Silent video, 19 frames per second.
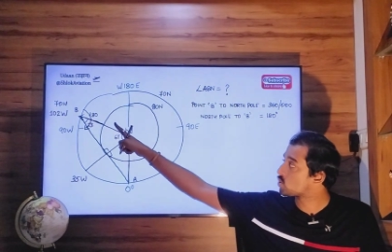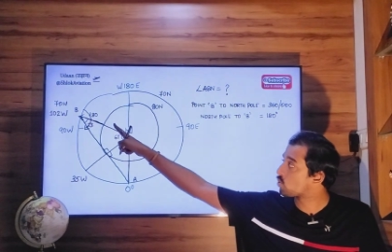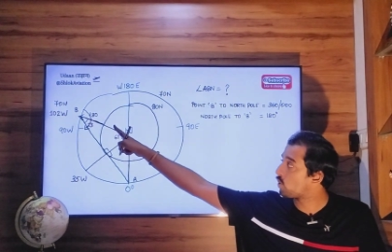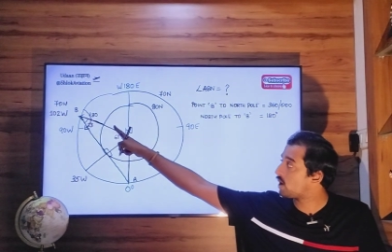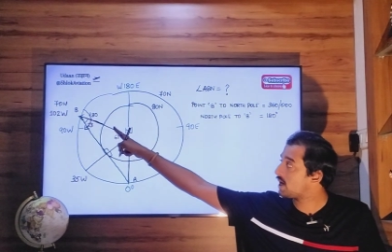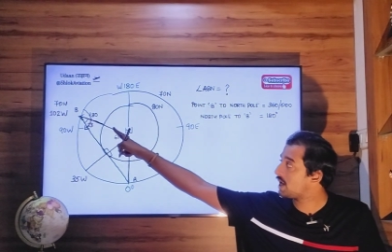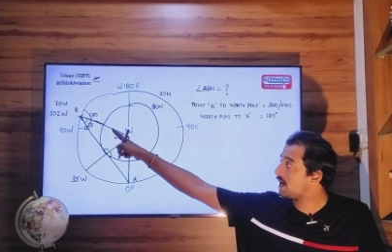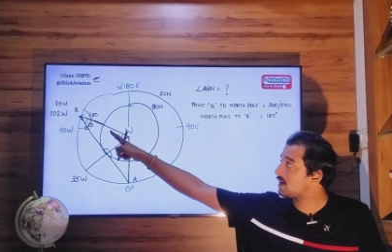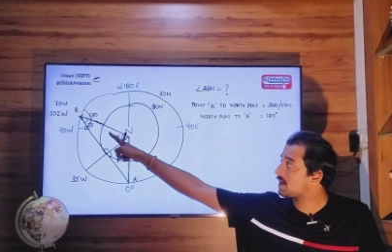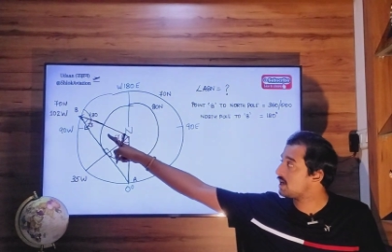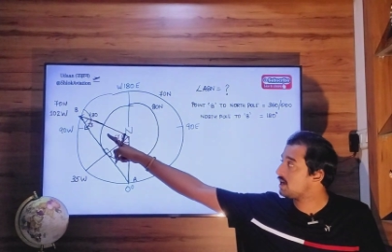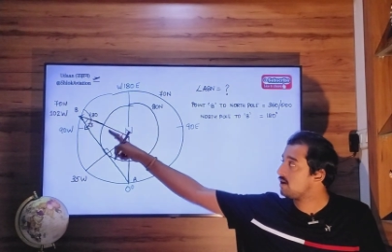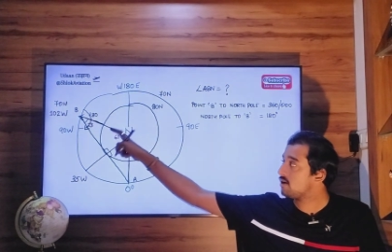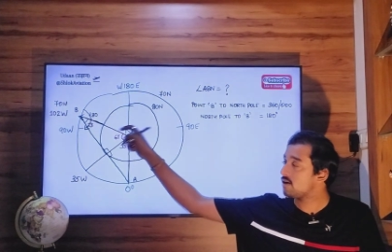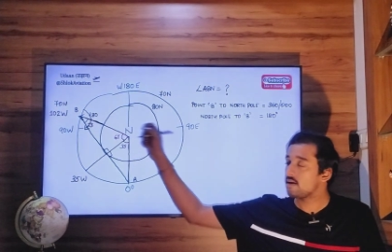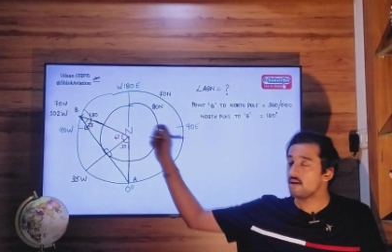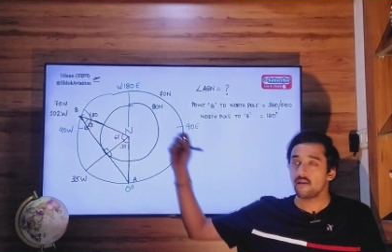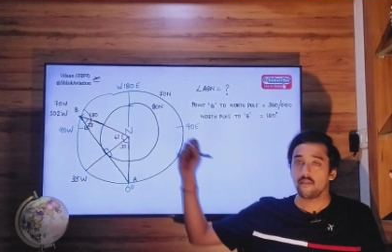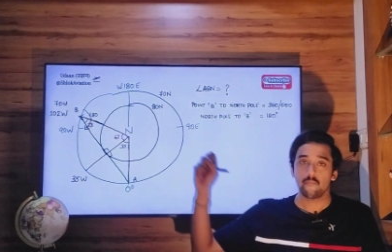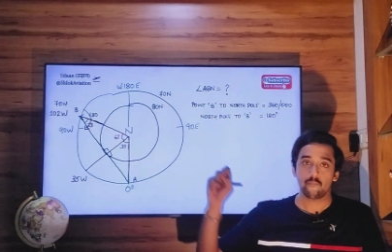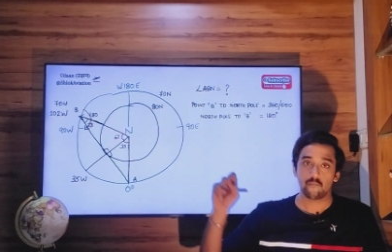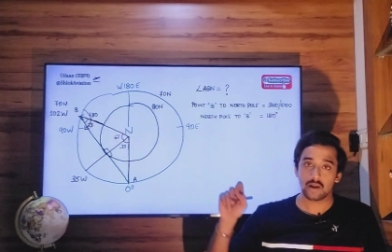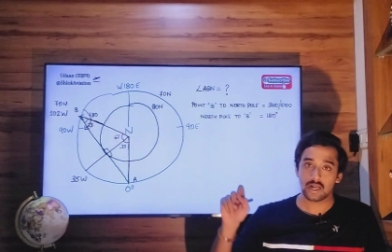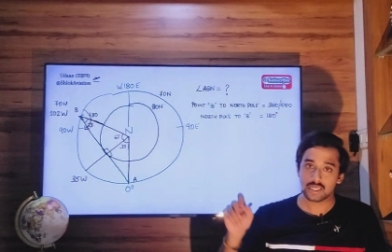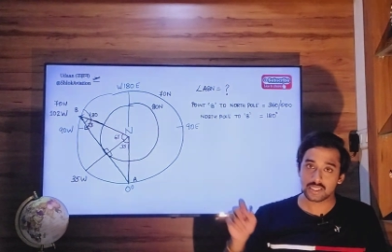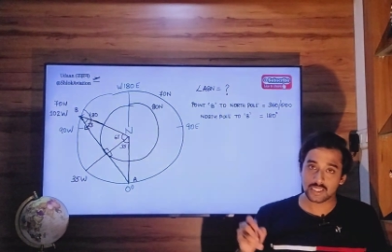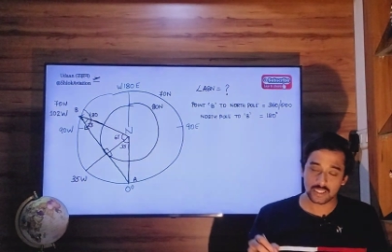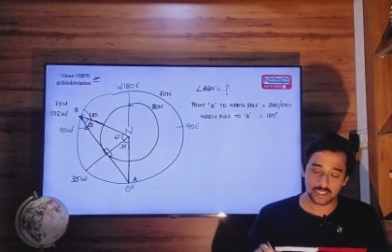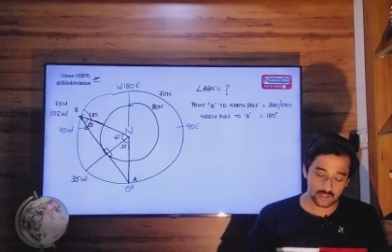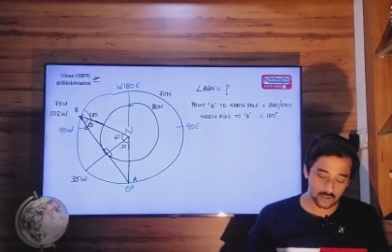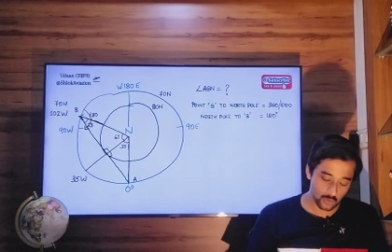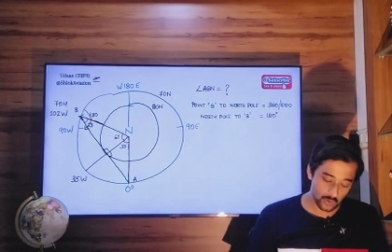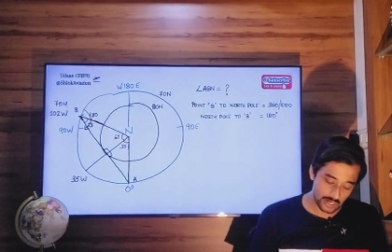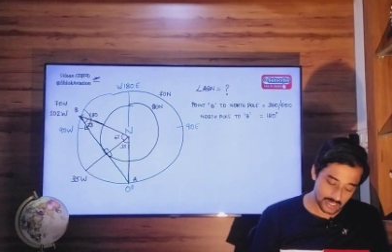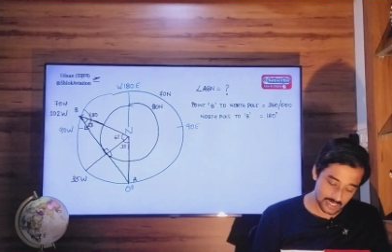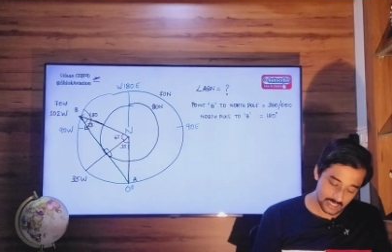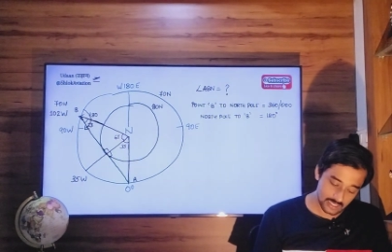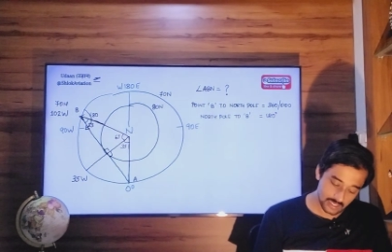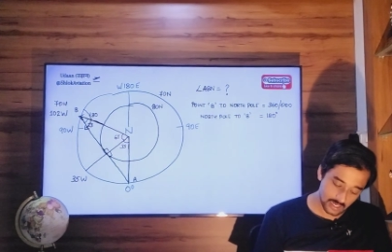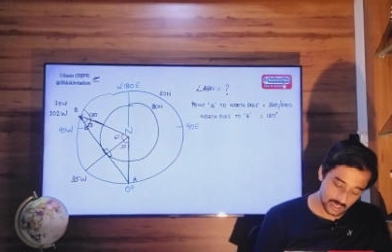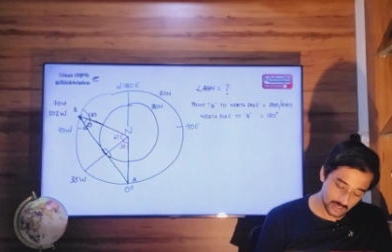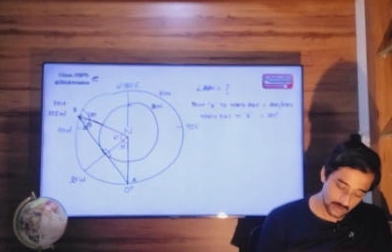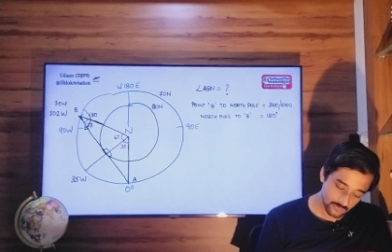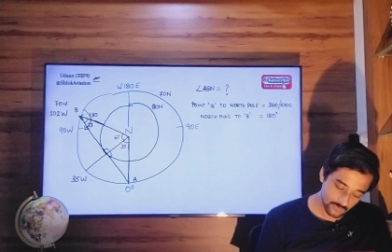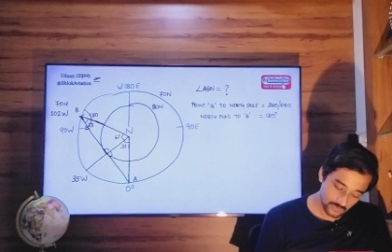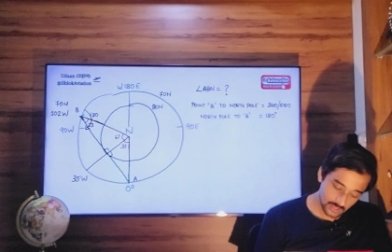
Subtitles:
180 plus 23.